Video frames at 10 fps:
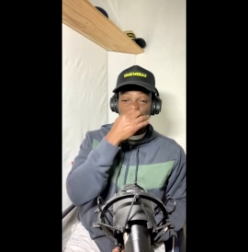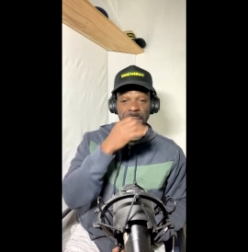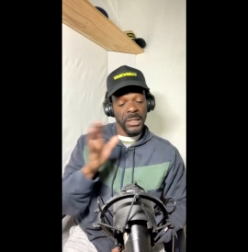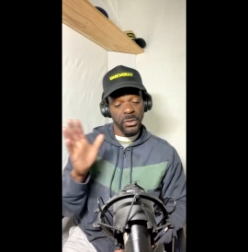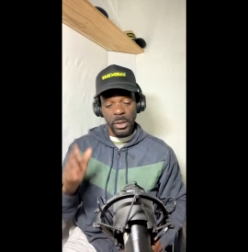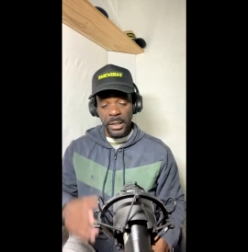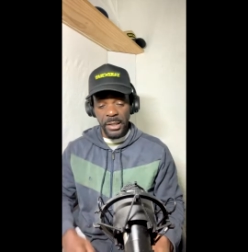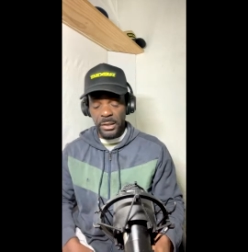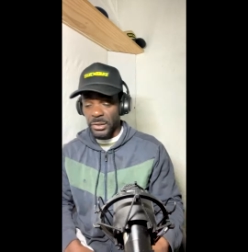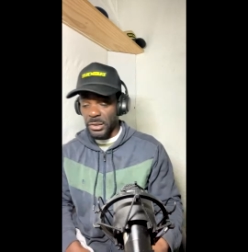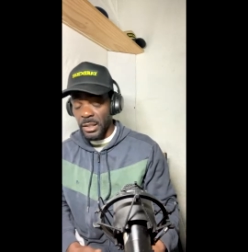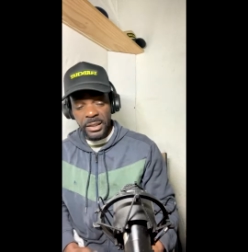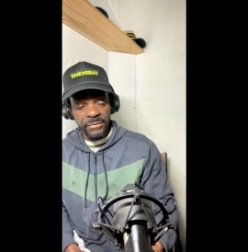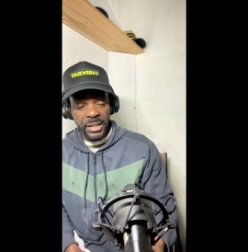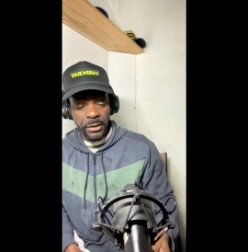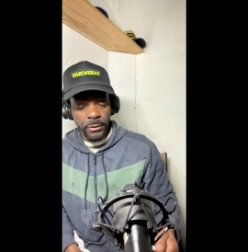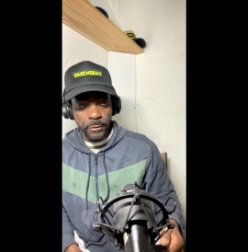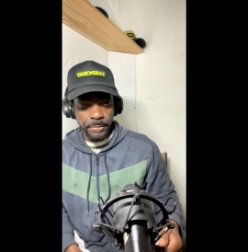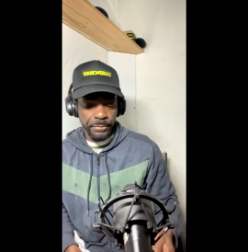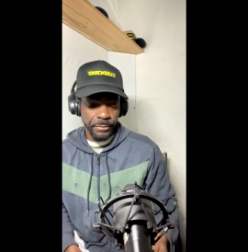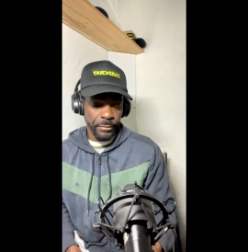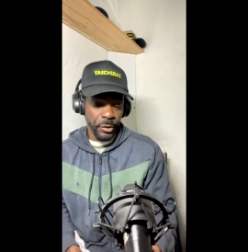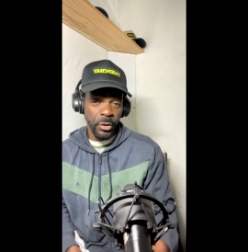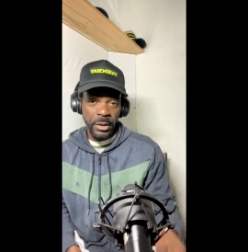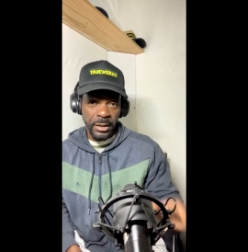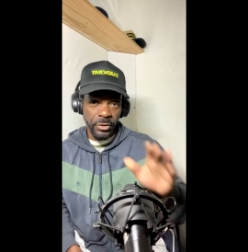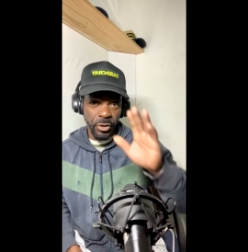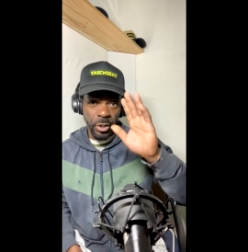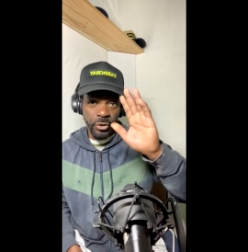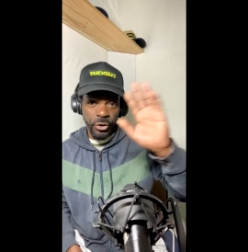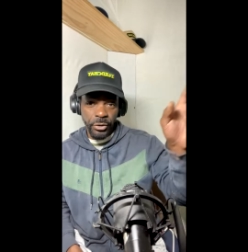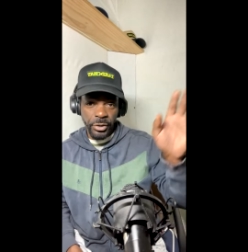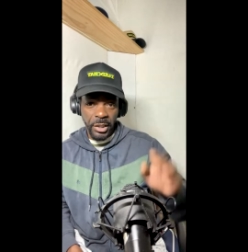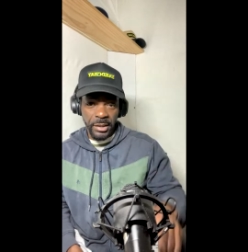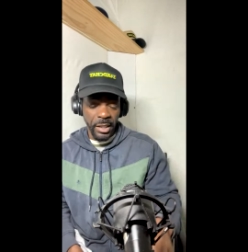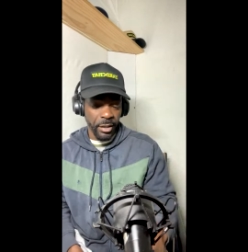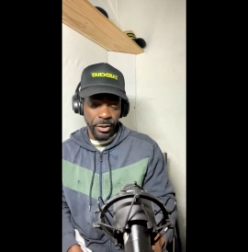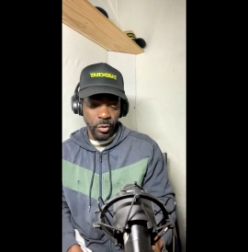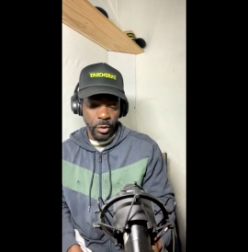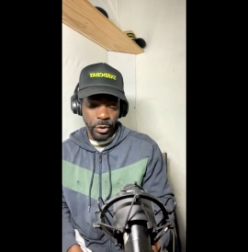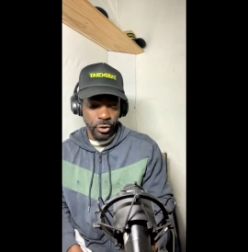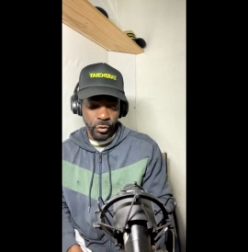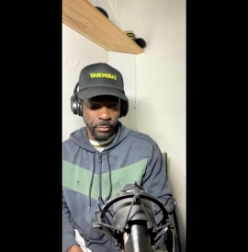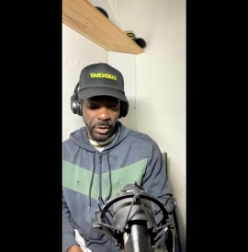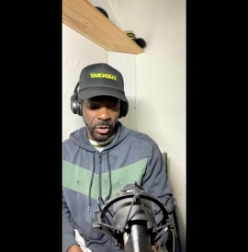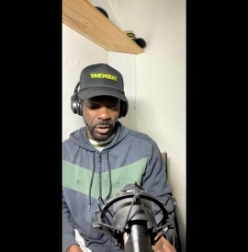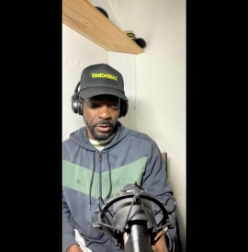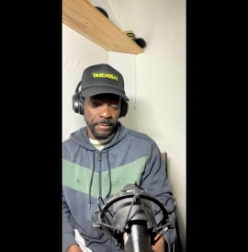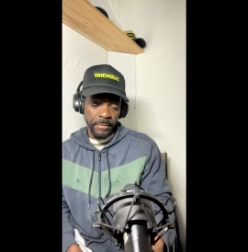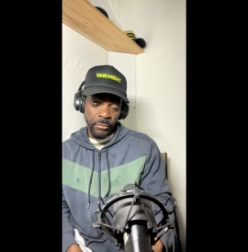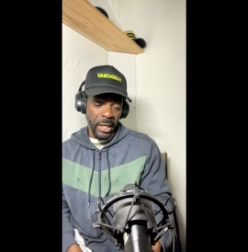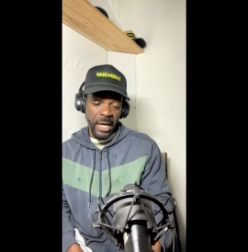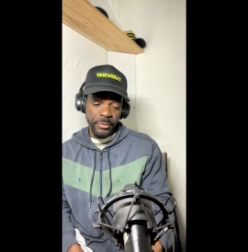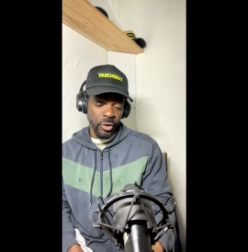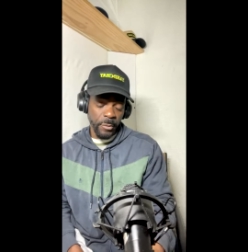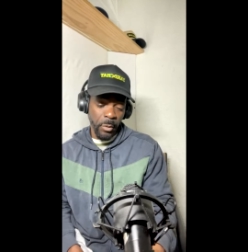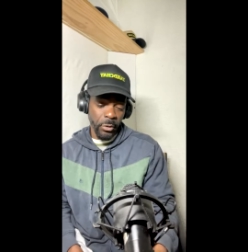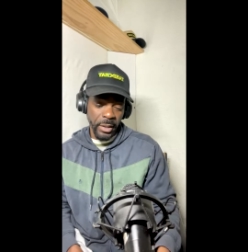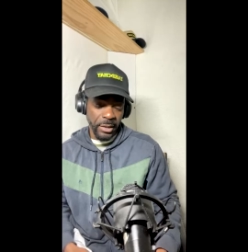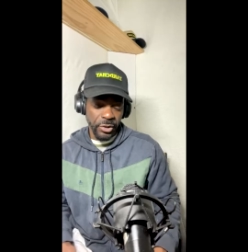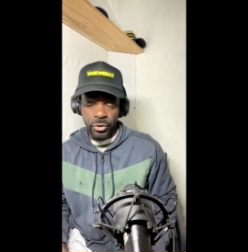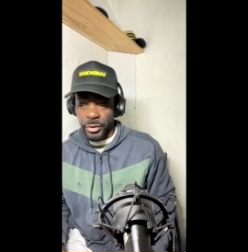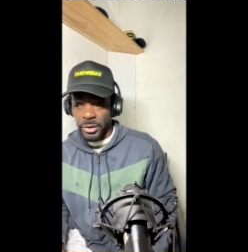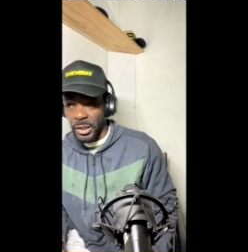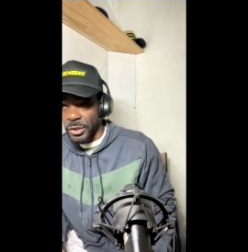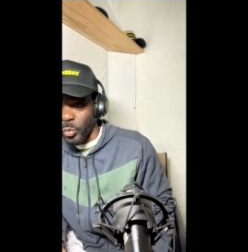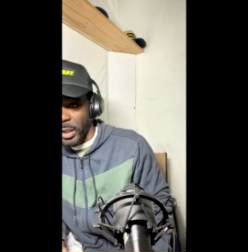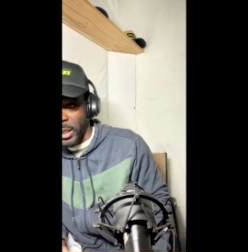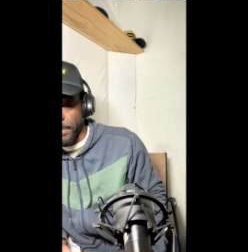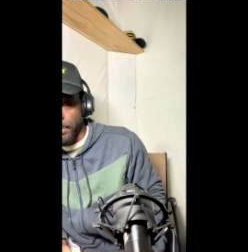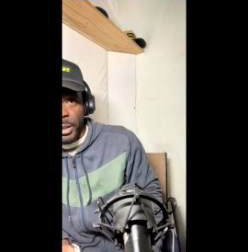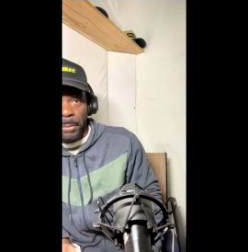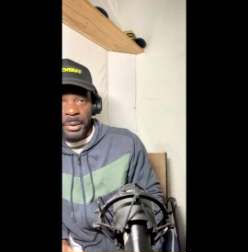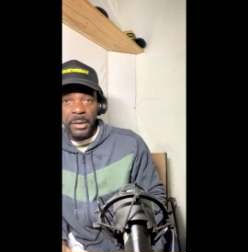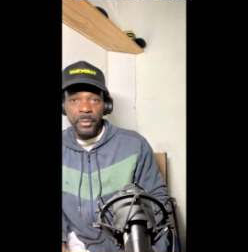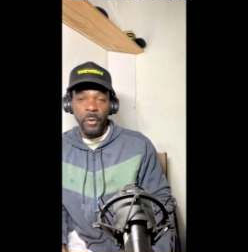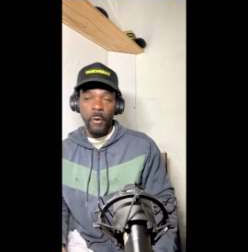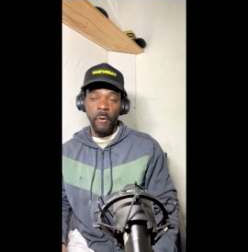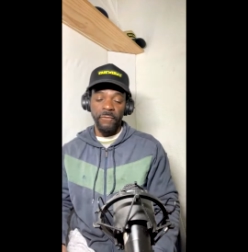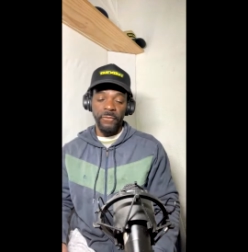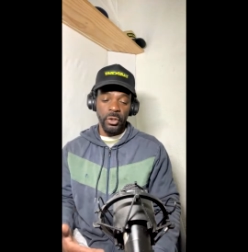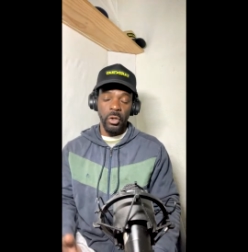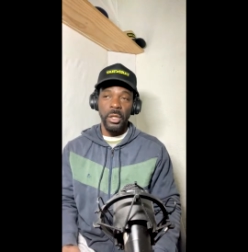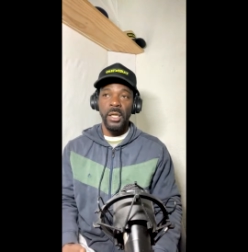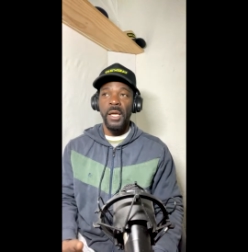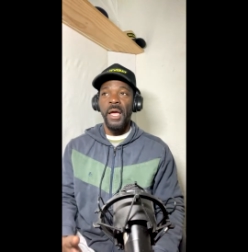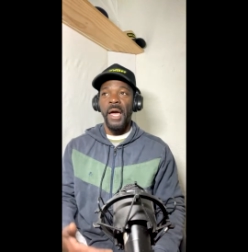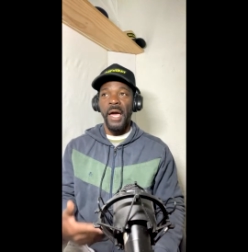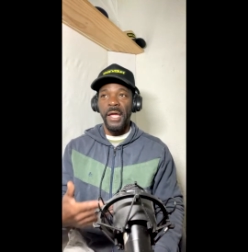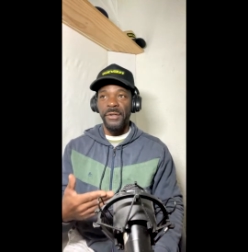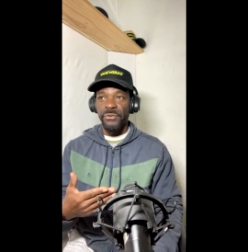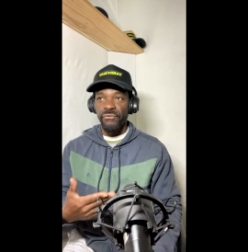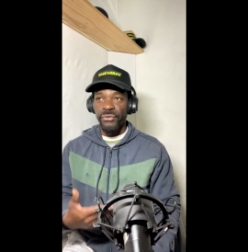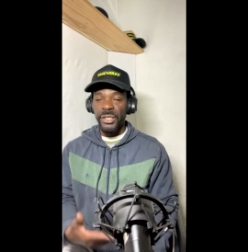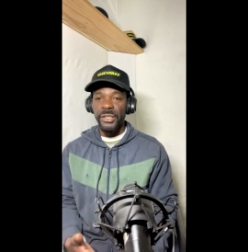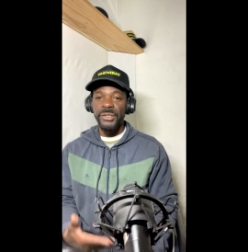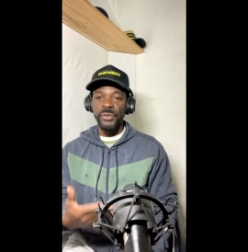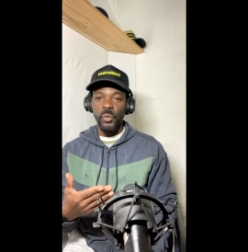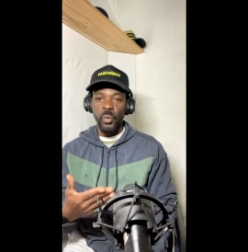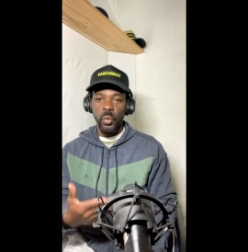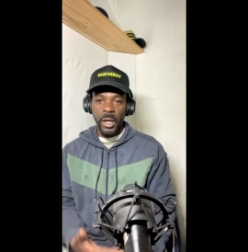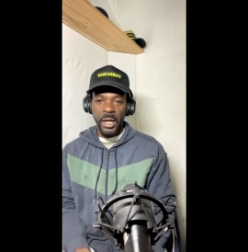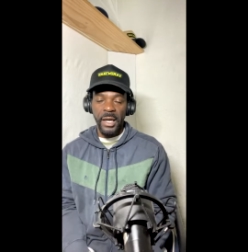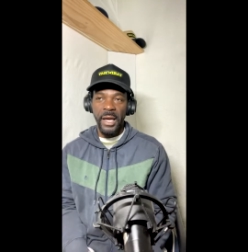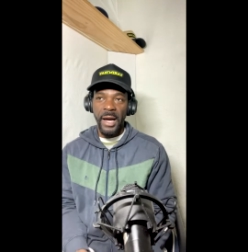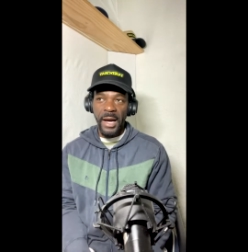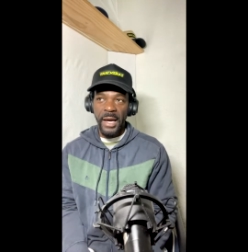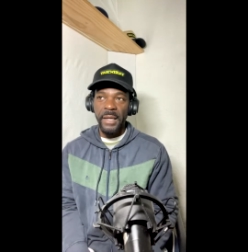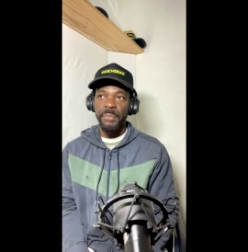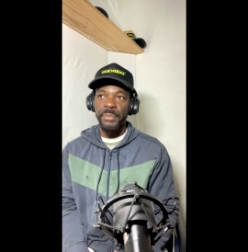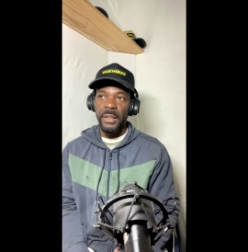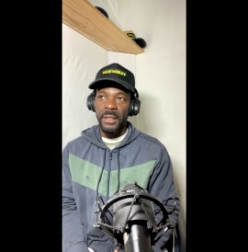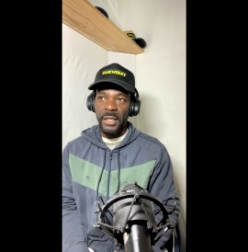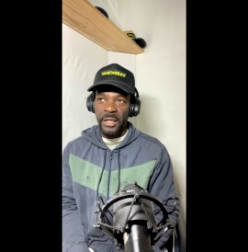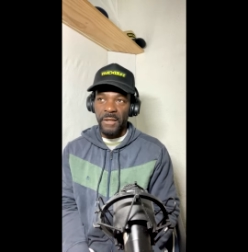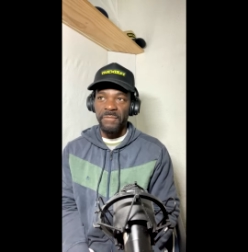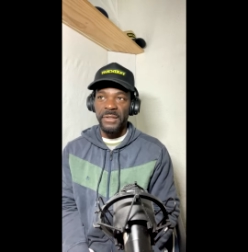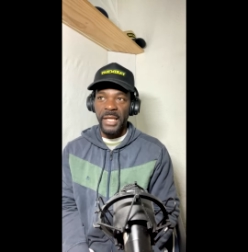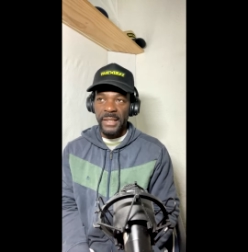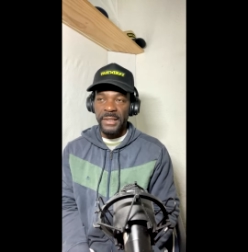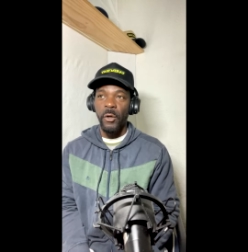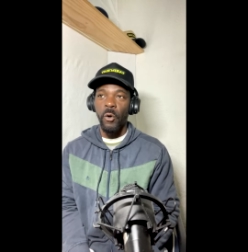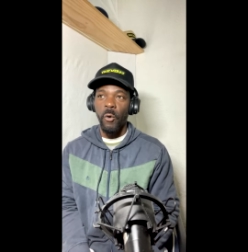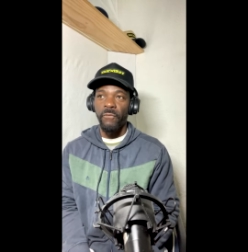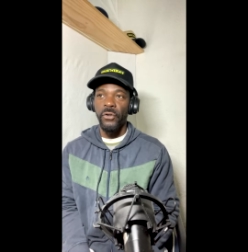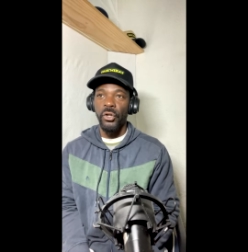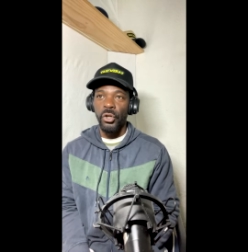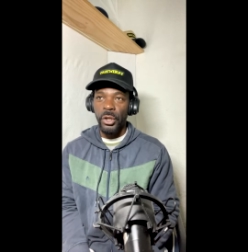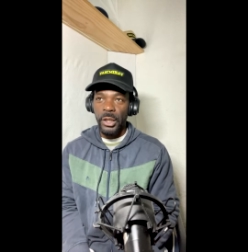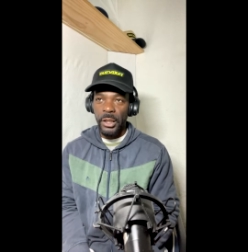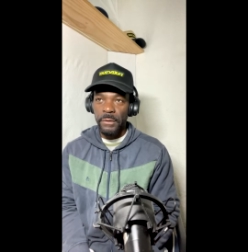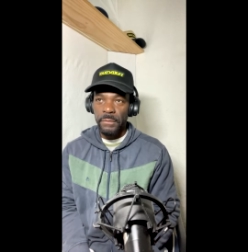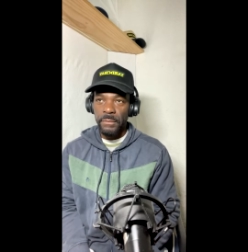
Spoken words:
that's all I gotta say. And leave that alone. You could take that how you want to do, because I'm just pointing out certain things where people overlook. And the reason why I believe that they're overlooking,